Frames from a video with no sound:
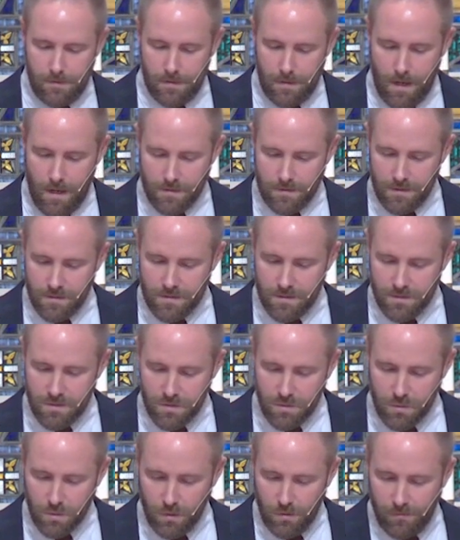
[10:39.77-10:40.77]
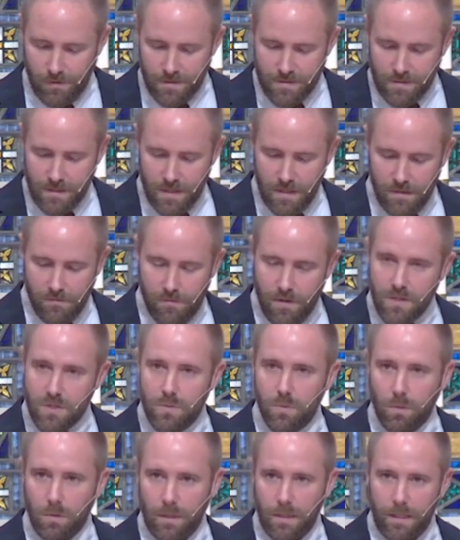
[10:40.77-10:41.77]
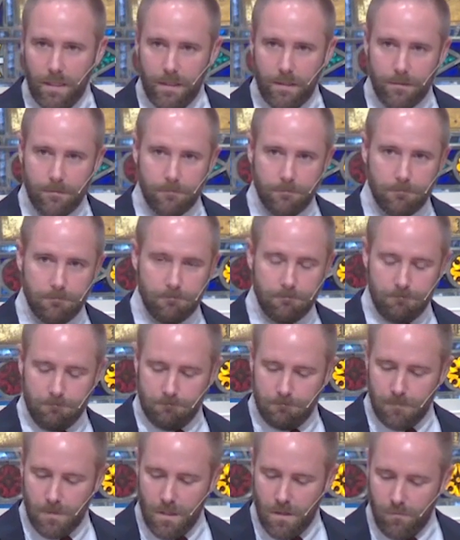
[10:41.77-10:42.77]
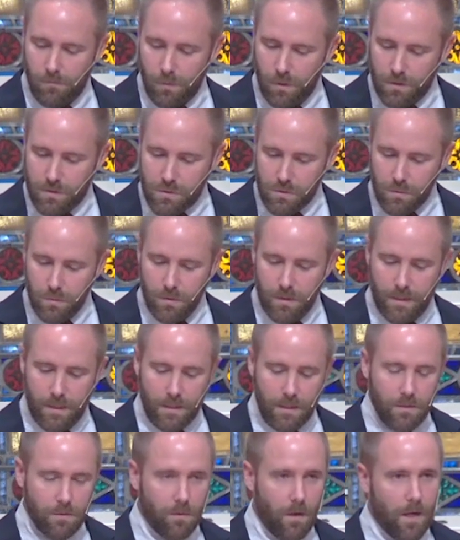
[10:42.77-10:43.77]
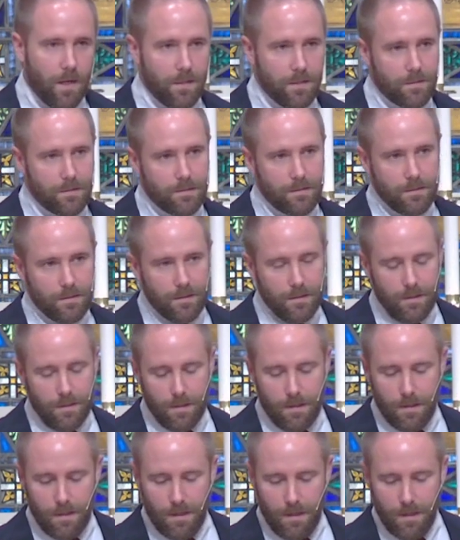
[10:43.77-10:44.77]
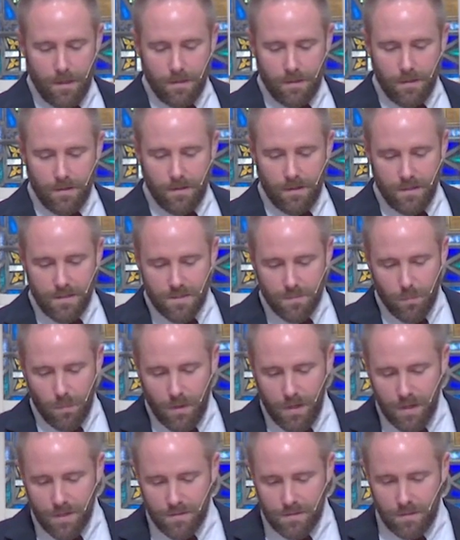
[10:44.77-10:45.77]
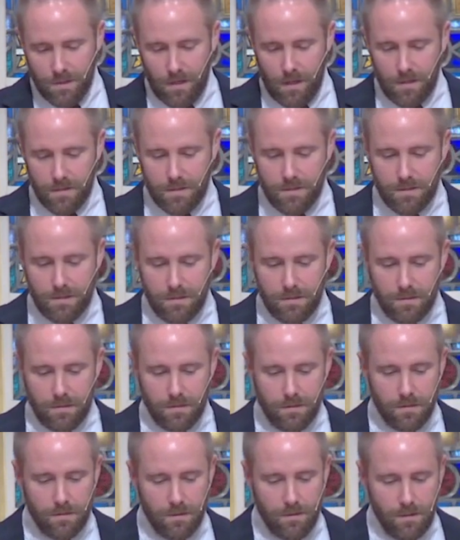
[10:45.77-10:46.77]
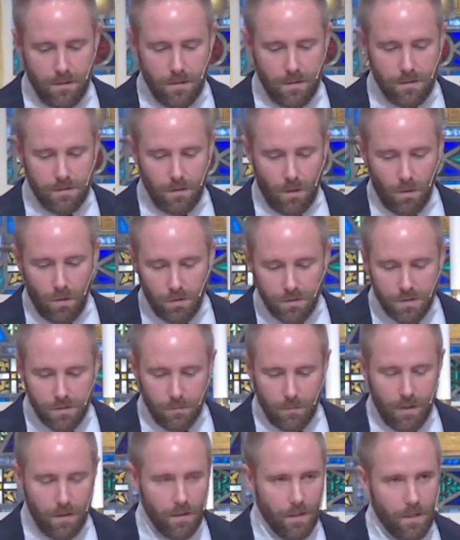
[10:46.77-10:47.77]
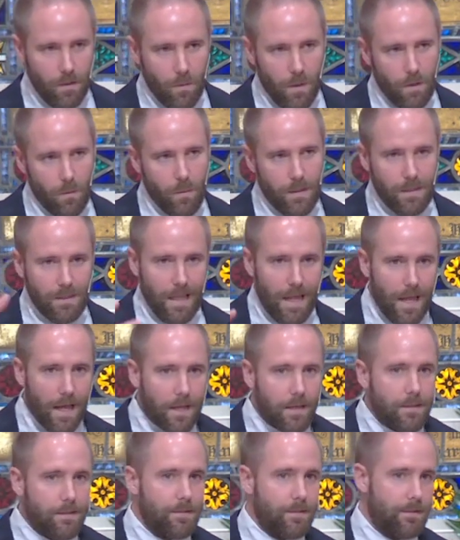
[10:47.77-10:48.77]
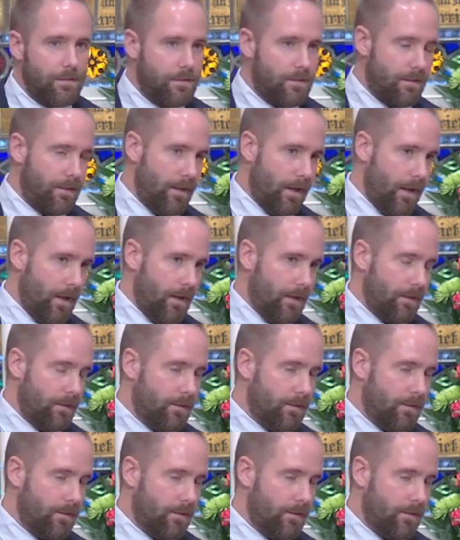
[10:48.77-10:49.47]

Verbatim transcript: As this is true of us individually, if we are truly in Christ, then this brings us to ultimately where we land today.